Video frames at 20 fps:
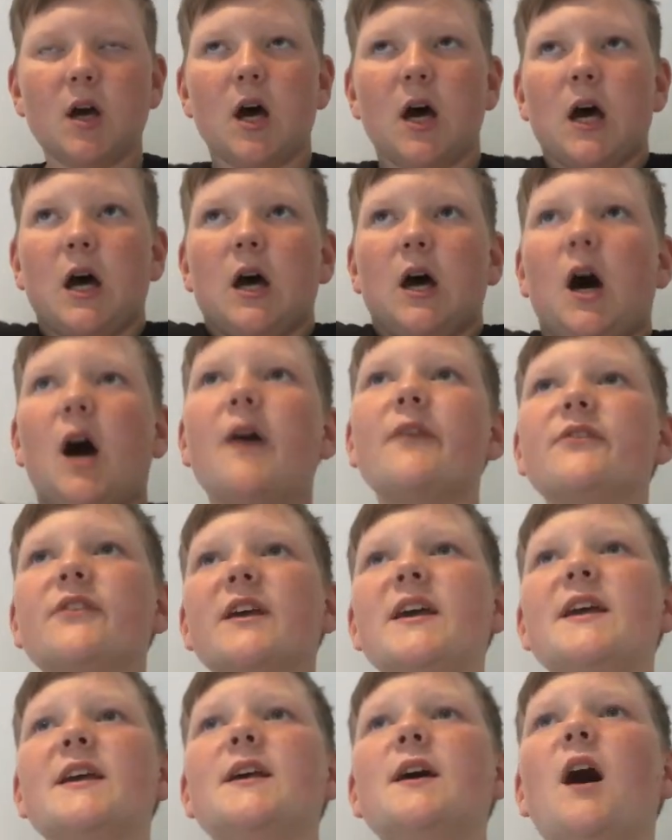after
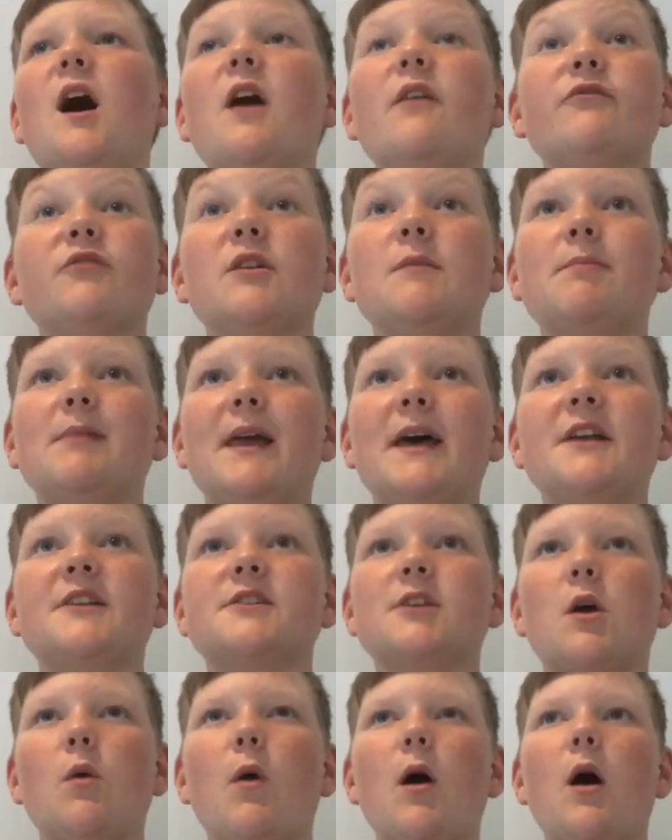he played
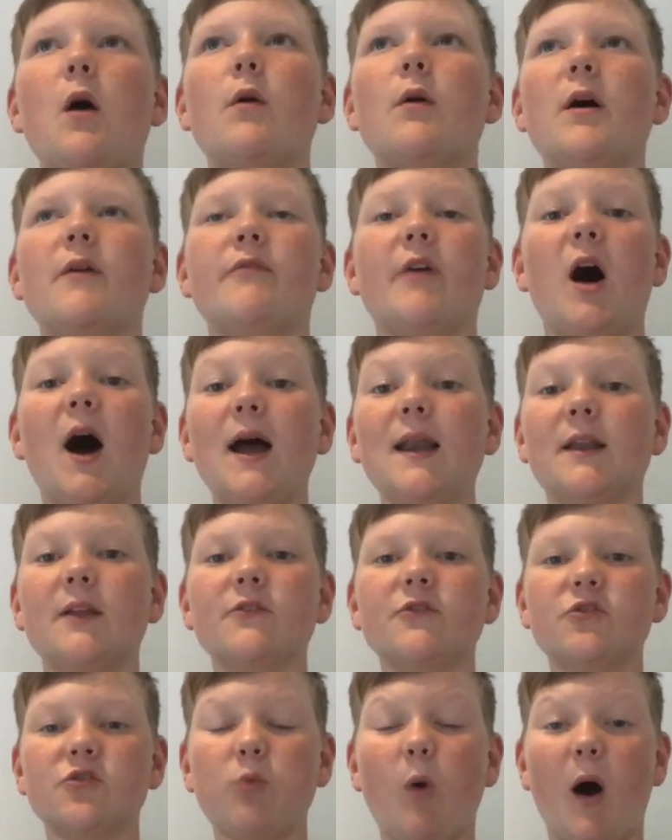so well for
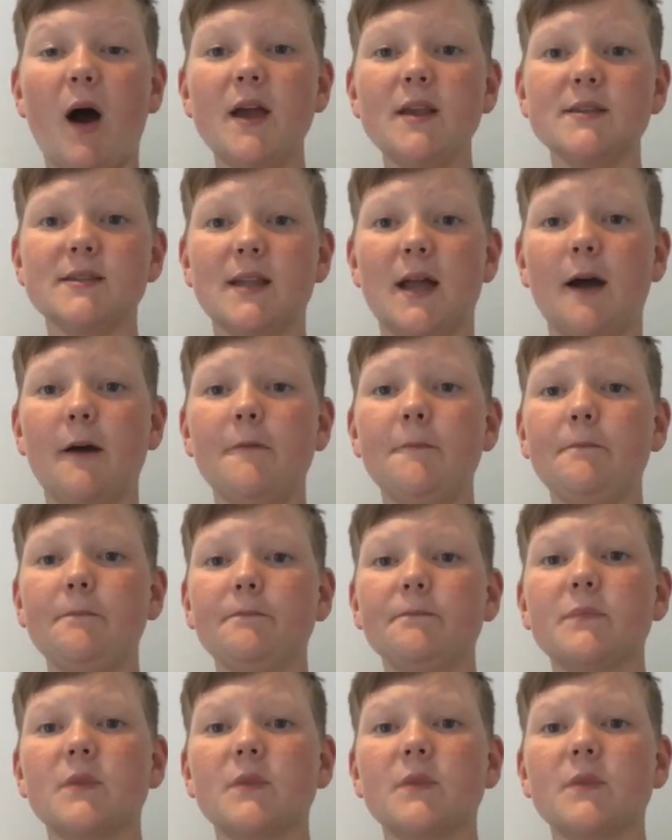Ireland twice now.